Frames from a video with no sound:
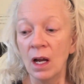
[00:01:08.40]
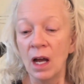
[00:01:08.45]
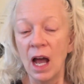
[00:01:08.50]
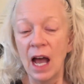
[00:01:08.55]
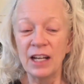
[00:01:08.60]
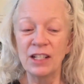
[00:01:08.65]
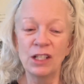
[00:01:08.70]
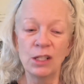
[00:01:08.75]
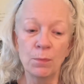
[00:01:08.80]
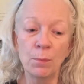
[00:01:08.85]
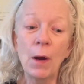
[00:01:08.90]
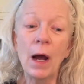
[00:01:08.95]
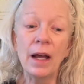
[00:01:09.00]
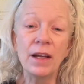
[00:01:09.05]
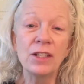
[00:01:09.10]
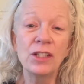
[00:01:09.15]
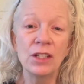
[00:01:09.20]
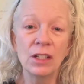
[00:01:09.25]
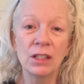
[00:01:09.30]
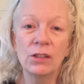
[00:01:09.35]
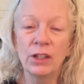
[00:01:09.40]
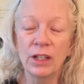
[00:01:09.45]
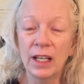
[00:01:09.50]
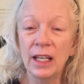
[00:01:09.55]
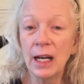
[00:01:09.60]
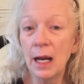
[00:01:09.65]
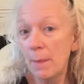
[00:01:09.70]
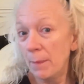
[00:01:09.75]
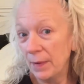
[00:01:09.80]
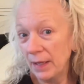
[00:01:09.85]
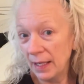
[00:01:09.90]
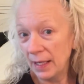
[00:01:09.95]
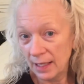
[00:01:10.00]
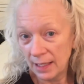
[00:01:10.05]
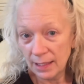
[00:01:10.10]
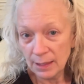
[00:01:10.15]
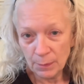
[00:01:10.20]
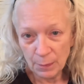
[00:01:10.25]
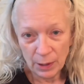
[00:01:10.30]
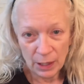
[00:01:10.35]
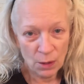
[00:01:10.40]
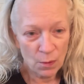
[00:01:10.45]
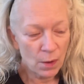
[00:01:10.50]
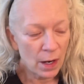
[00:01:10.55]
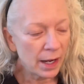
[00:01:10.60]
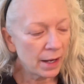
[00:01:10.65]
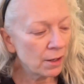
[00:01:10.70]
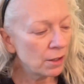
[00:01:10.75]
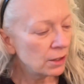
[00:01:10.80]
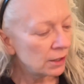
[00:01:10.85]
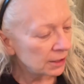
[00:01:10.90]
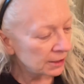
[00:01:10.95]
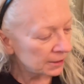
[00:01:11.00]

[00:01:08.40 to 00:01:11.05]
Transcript: I should probably should look it up again. It's been a while.